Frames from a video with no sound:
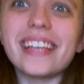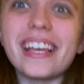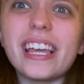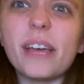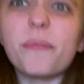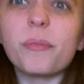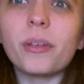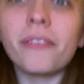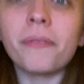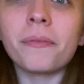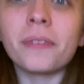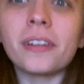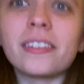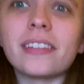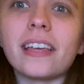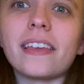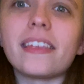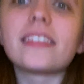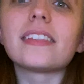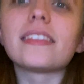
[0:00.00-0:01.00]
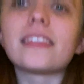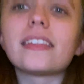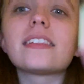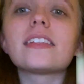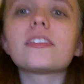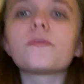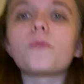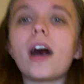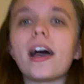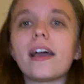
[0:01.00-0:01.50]
I can't believe I'm gonna say this. And this
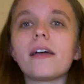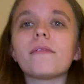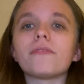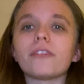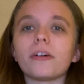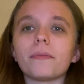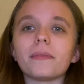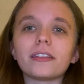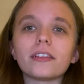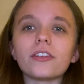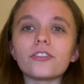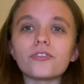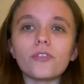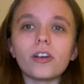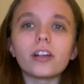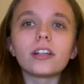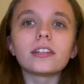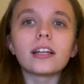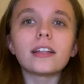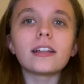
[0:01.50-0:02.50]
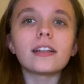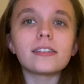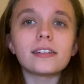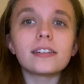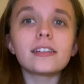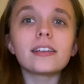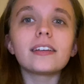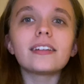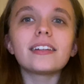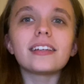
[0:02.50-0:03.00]
is why I'm filming this Real and
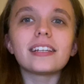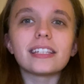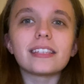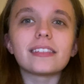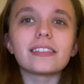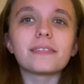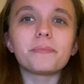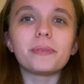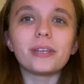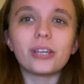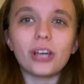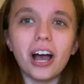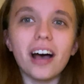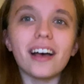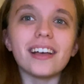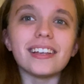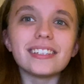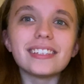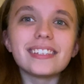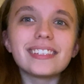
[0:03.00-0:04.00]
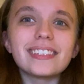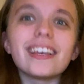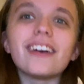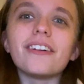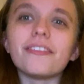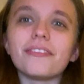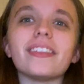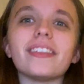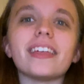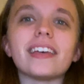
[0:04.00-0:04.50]
Unedited, is because
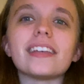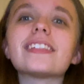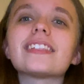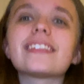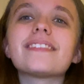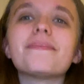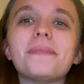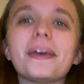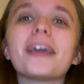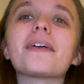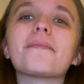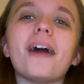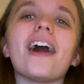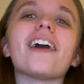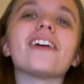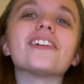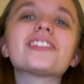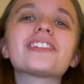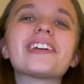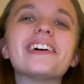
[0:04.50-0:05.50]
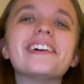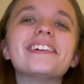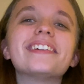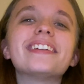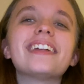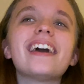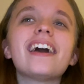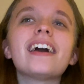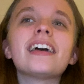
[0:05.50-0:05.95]
of this big milestone.